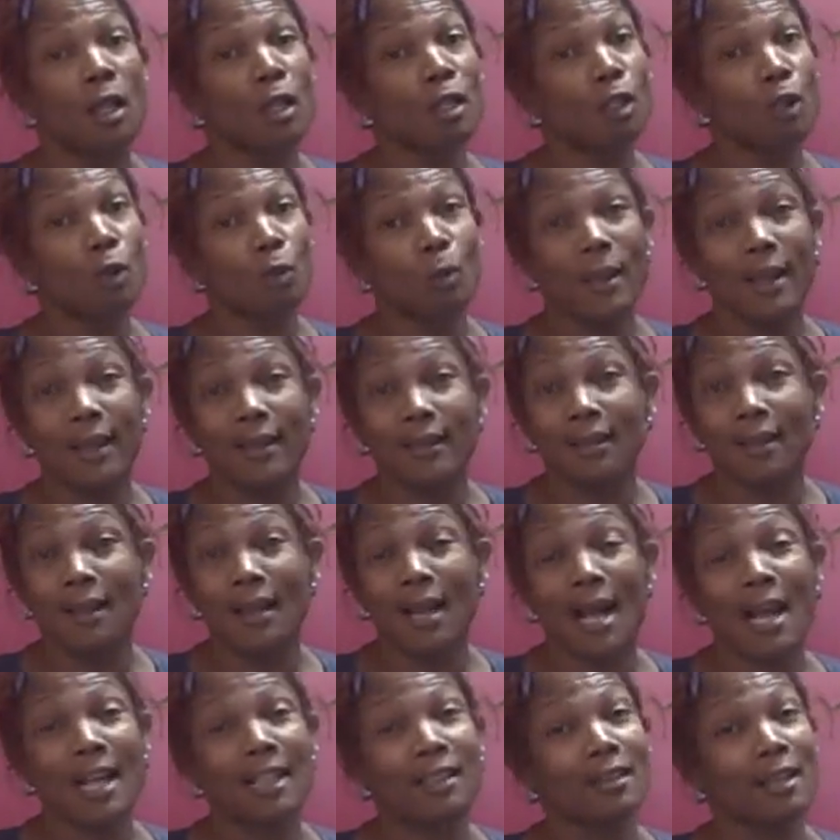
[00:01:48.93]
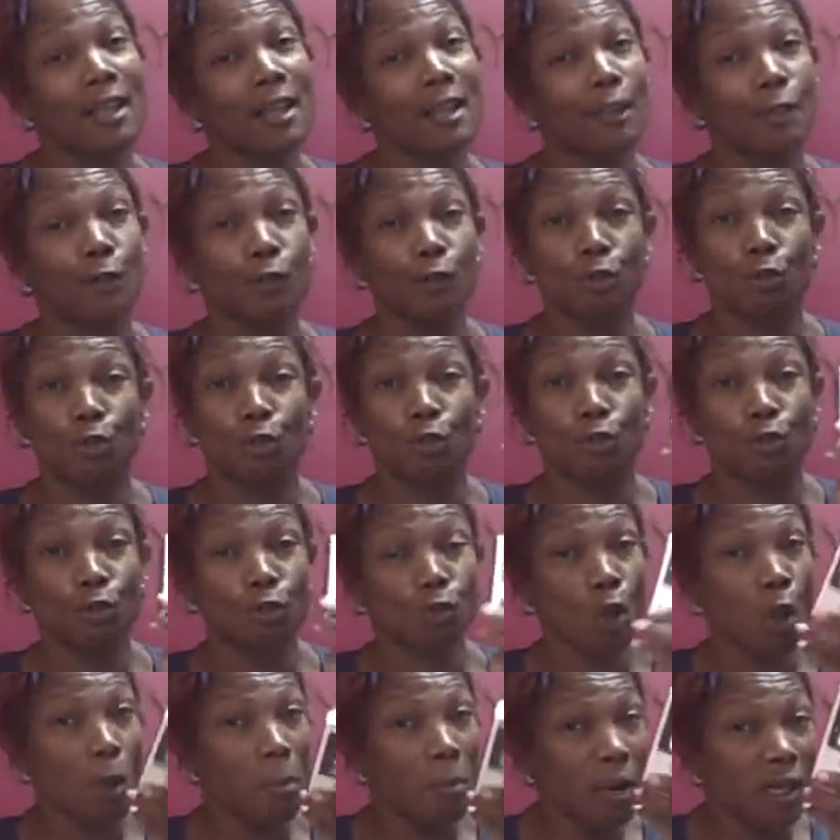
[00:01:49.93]
Loretta, I thank you
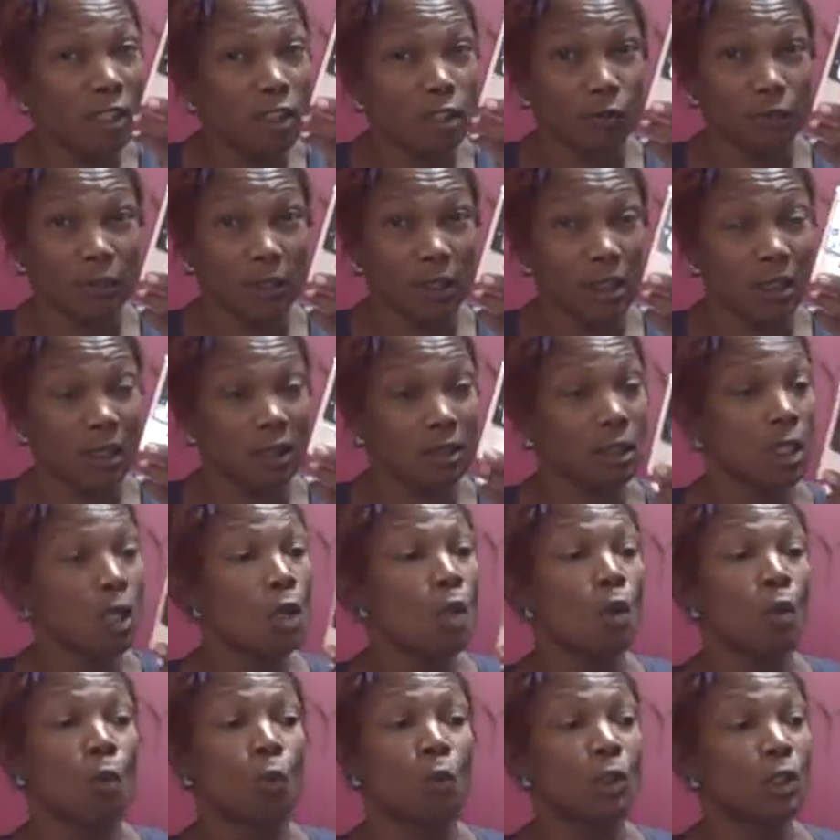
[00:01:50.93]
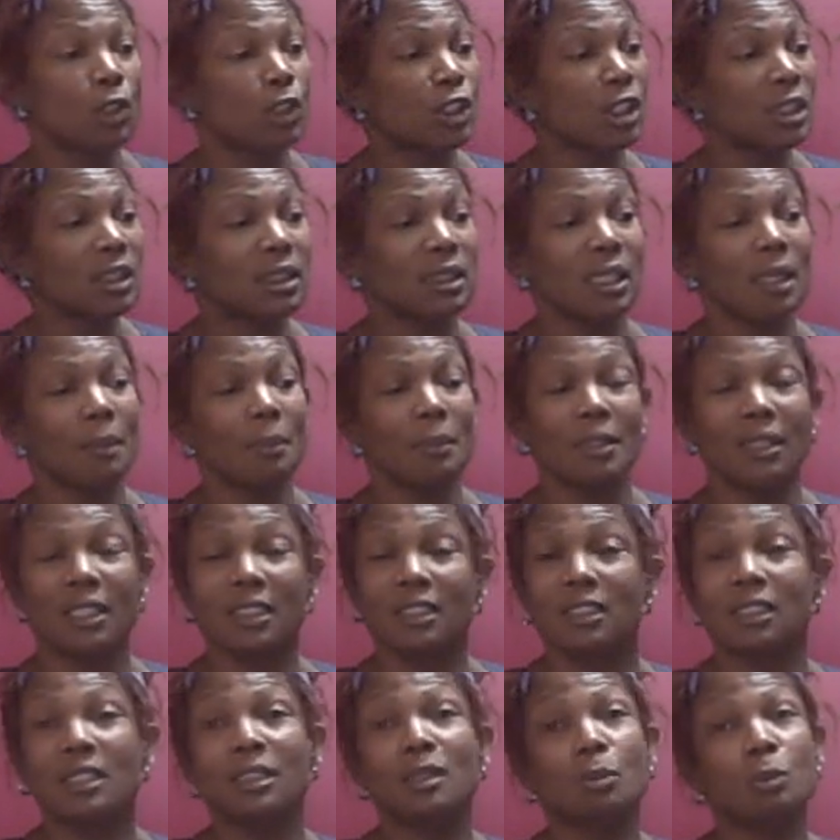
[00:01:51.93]
so much for this. When she sent me
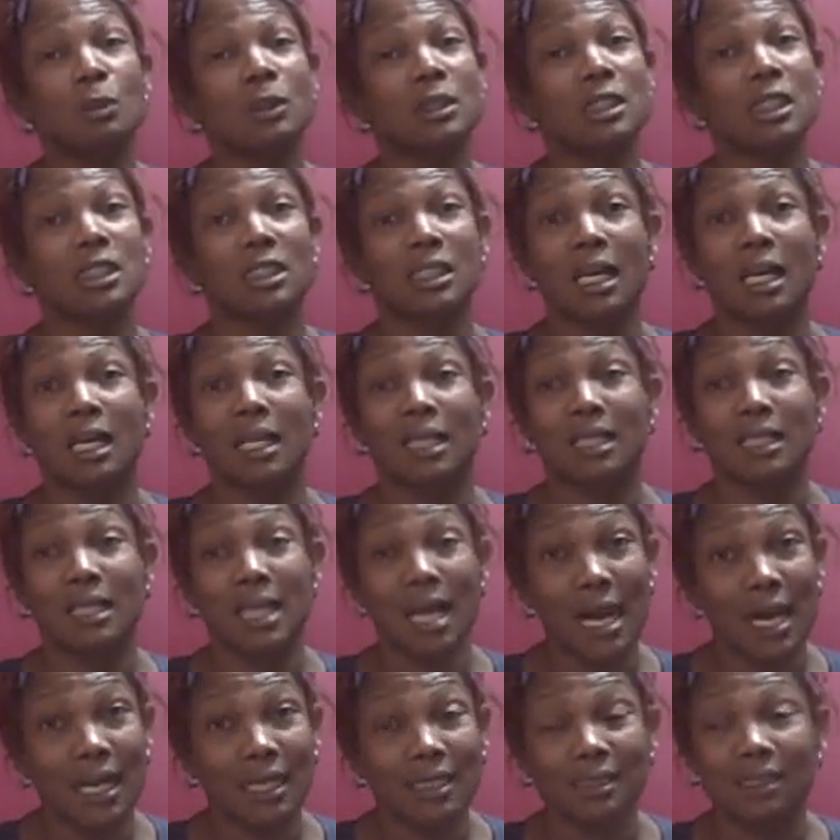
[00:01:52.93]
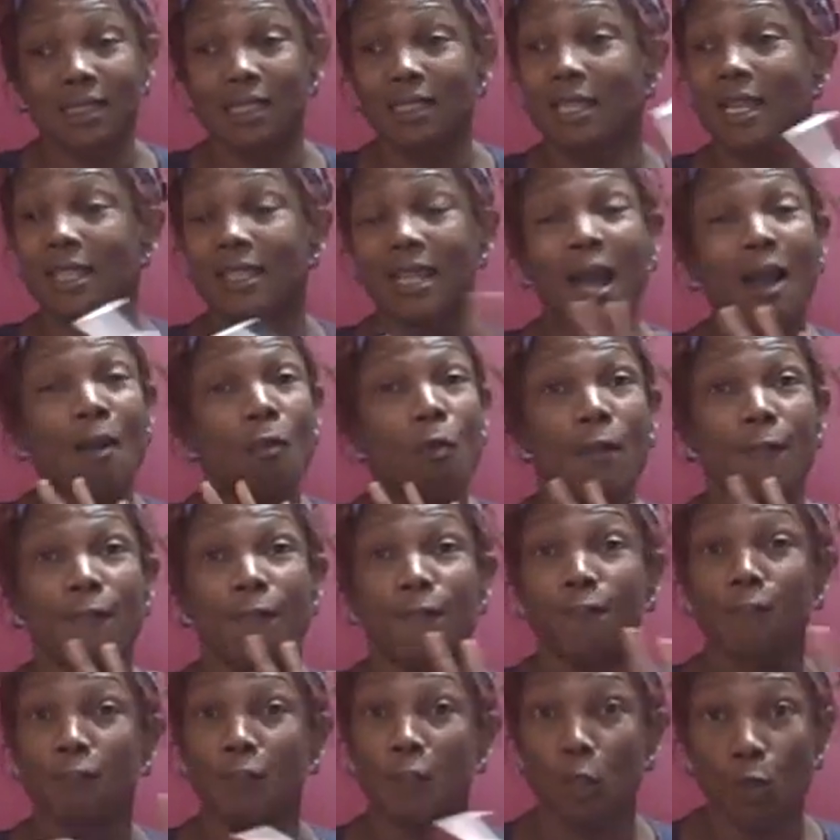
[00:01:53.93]
this, this was just a godsend and I
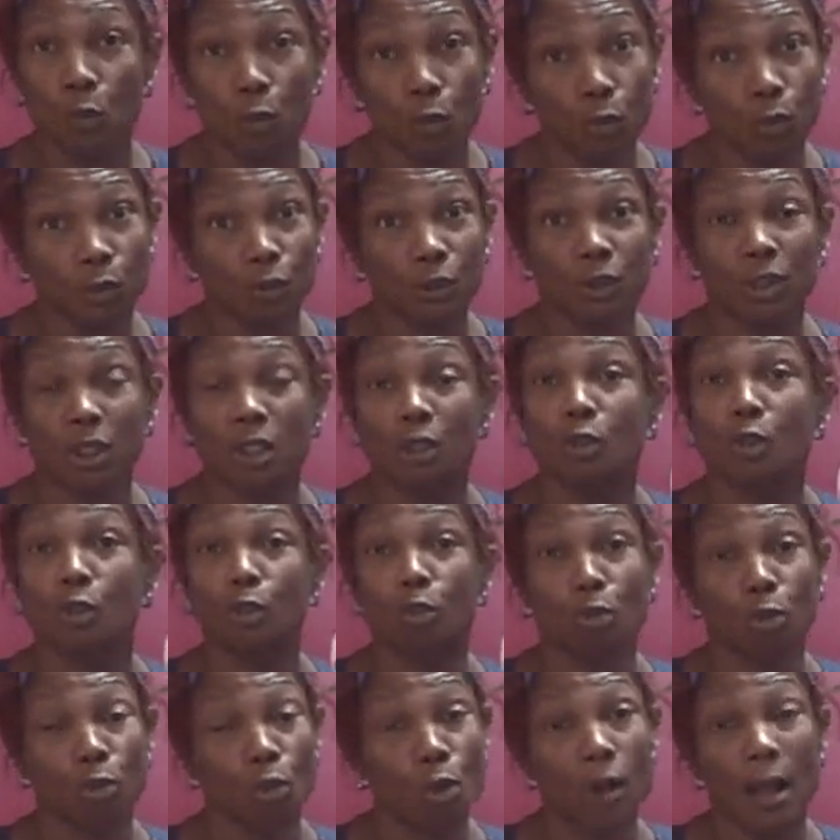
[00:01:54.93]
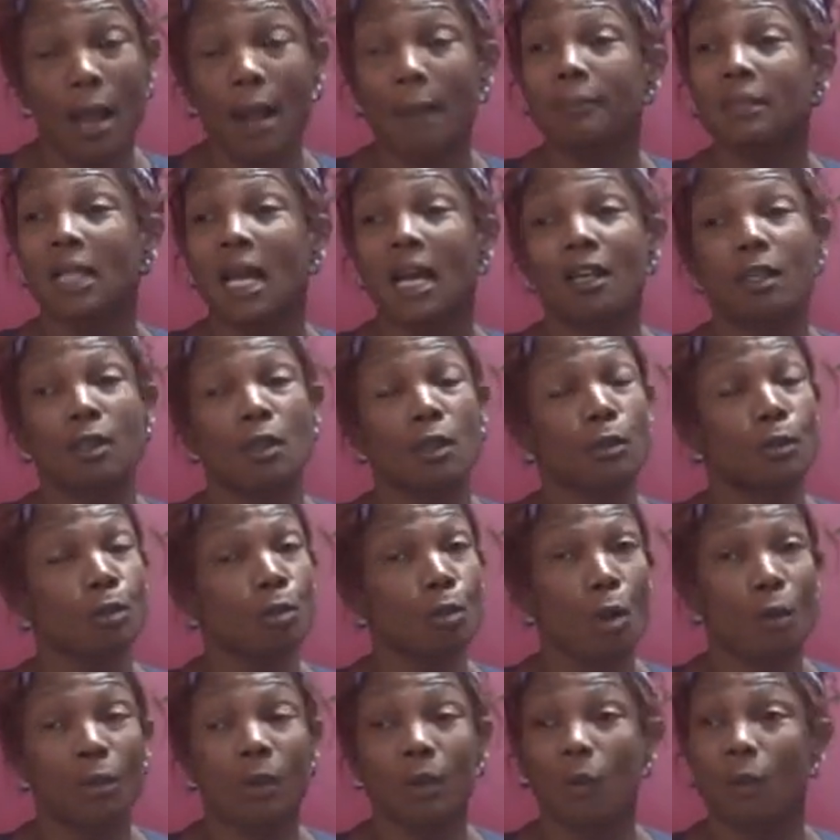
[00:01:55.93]
refused to throw, I'm not going to
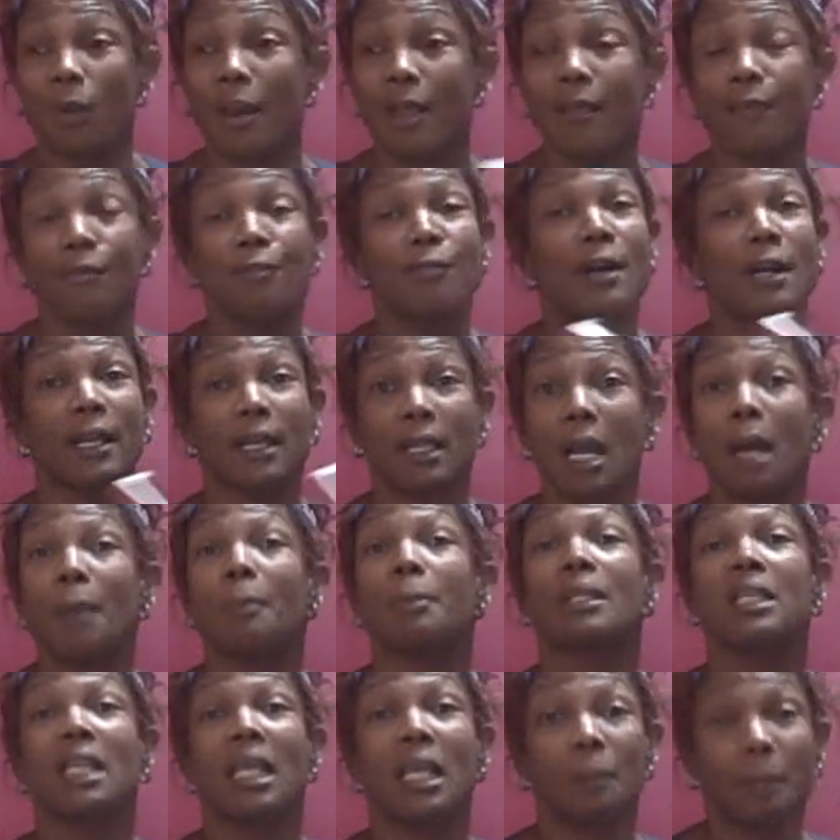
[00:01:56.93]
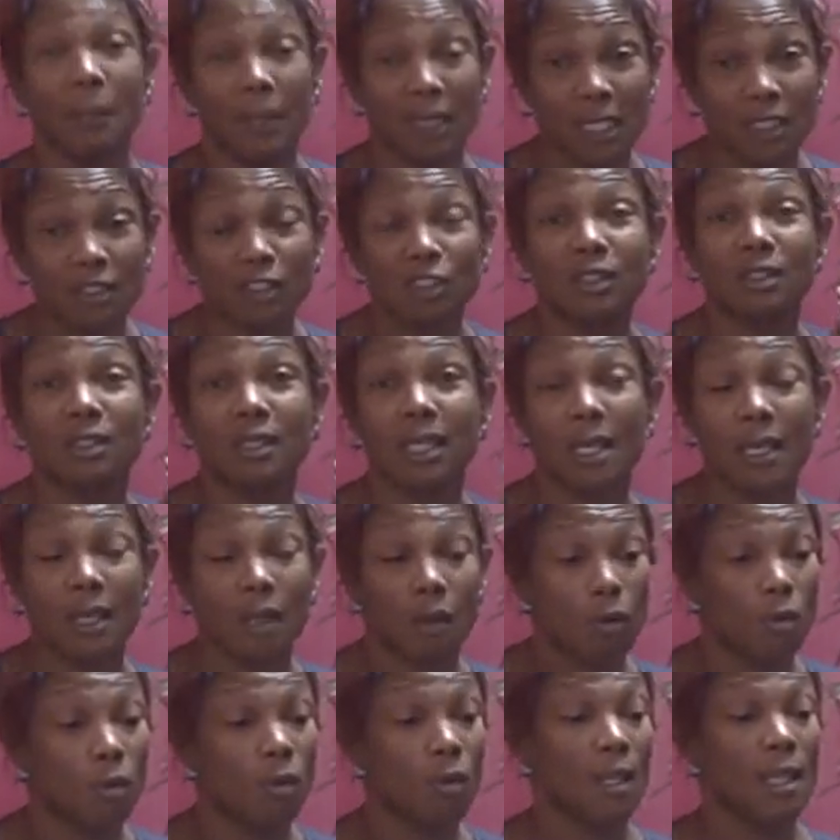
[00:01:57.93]
throw it away. Fuck it, I'm keeping it
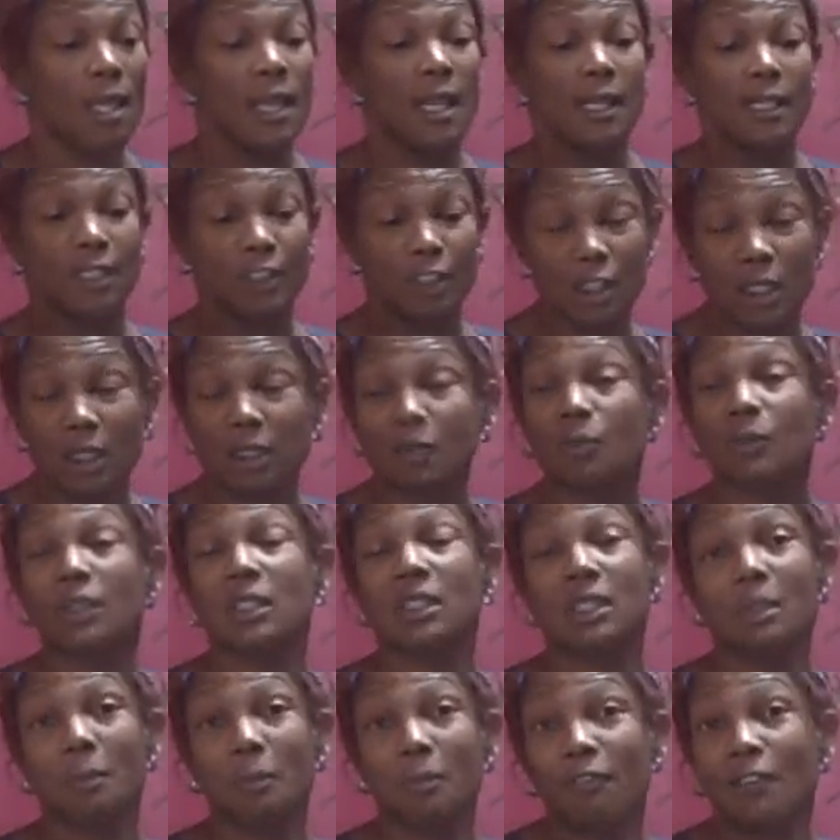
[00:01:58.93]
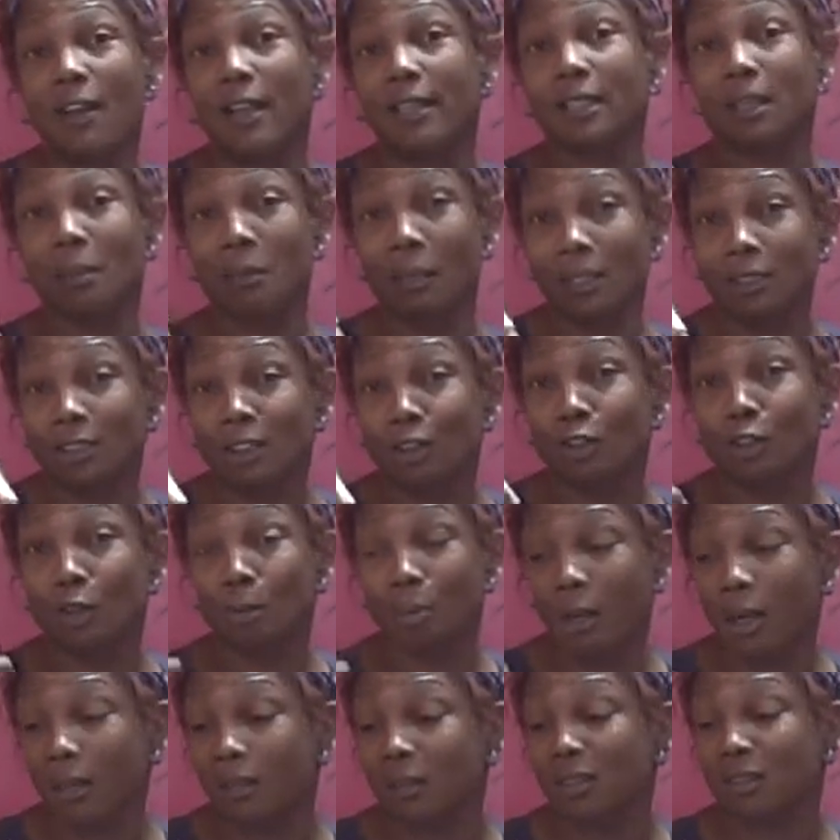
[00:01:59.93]
still just for the simple fact that my sister
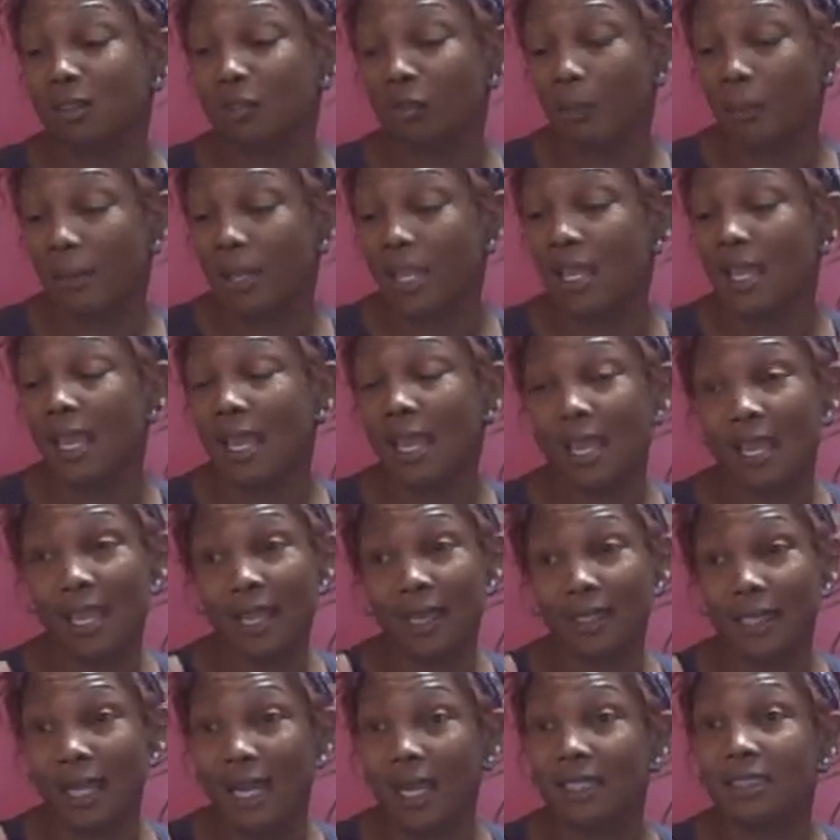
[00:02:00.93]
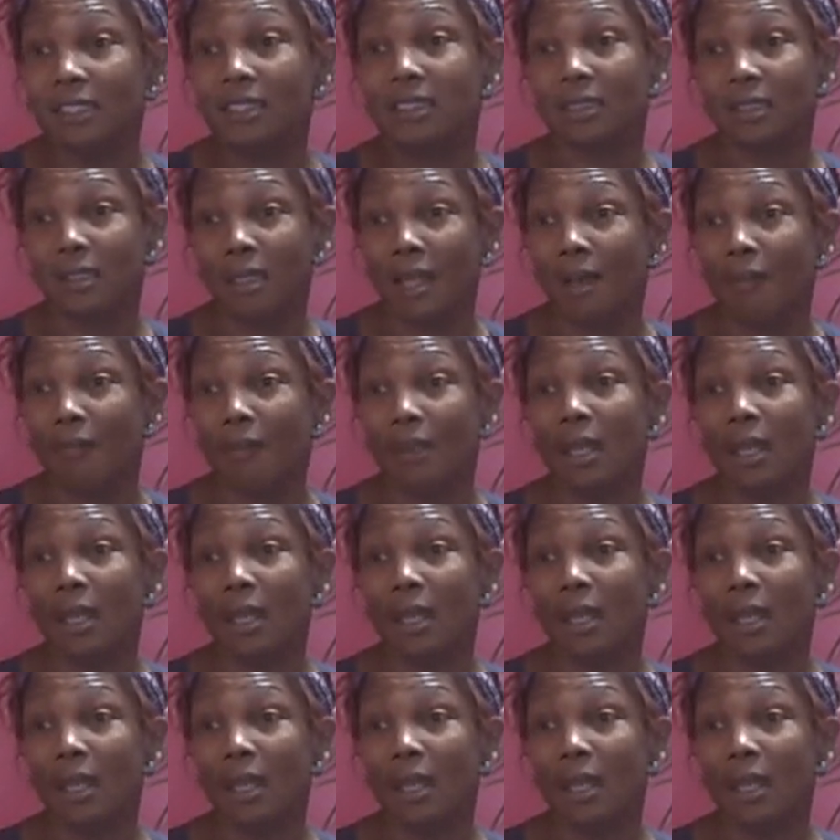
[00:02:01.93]
bought this for me and I just love